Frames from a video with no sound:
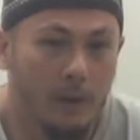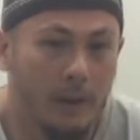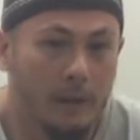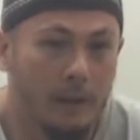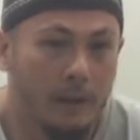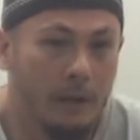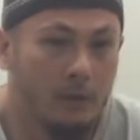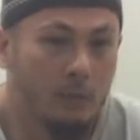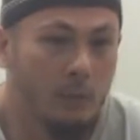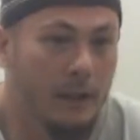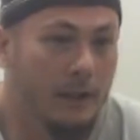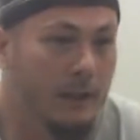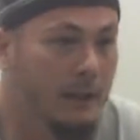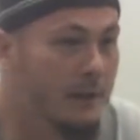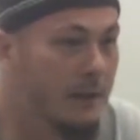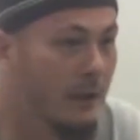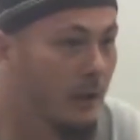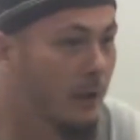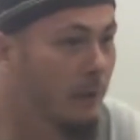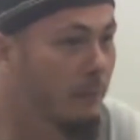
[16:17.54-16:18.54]
And rightly
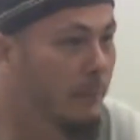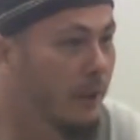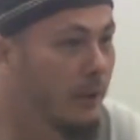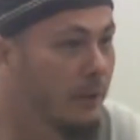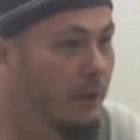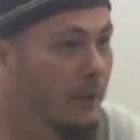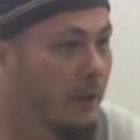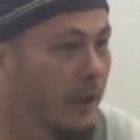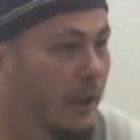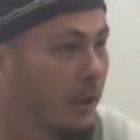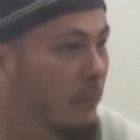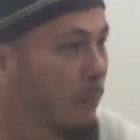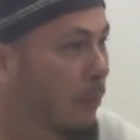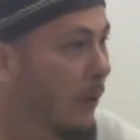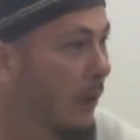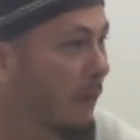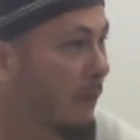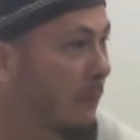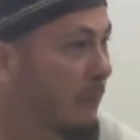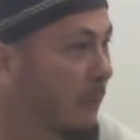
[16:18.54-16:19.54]
so, she had to
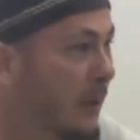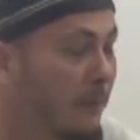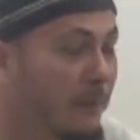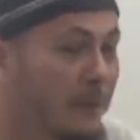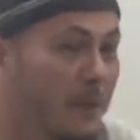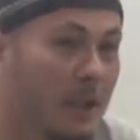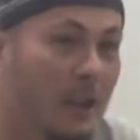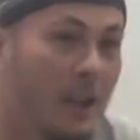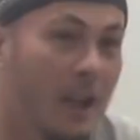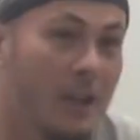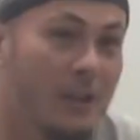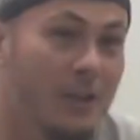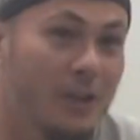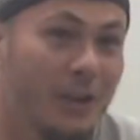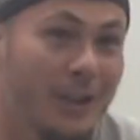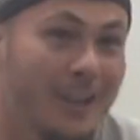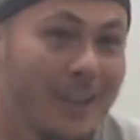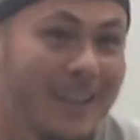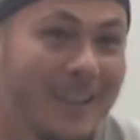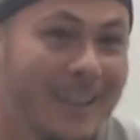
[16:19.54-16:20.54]
put up with me for the
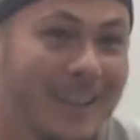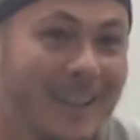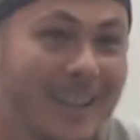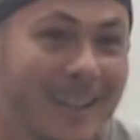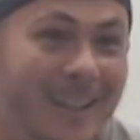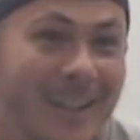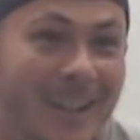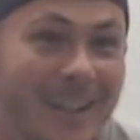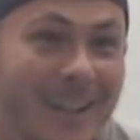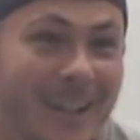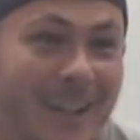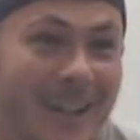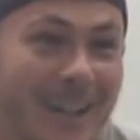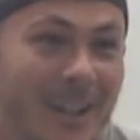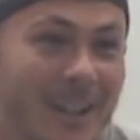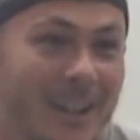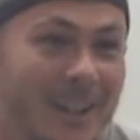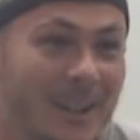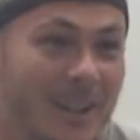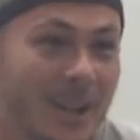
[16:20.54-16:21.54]
last year.
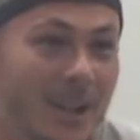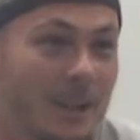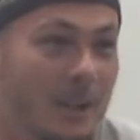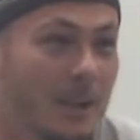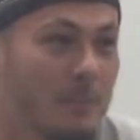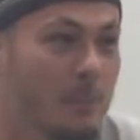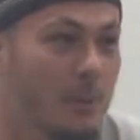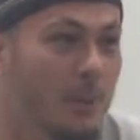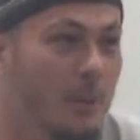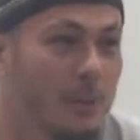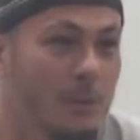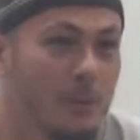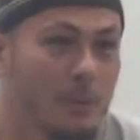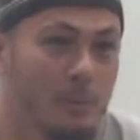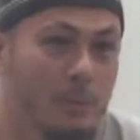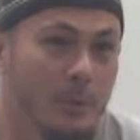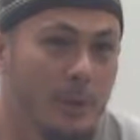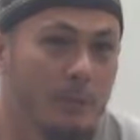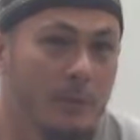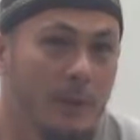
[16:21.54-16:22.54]
I put her through a
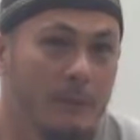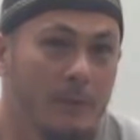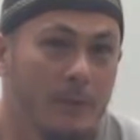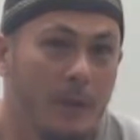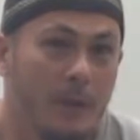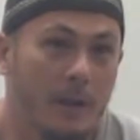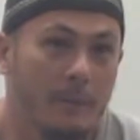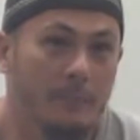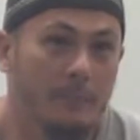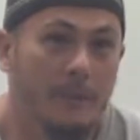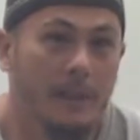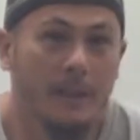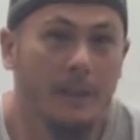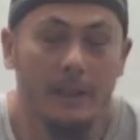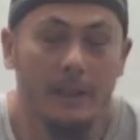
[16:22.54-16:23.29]
pretty rough time.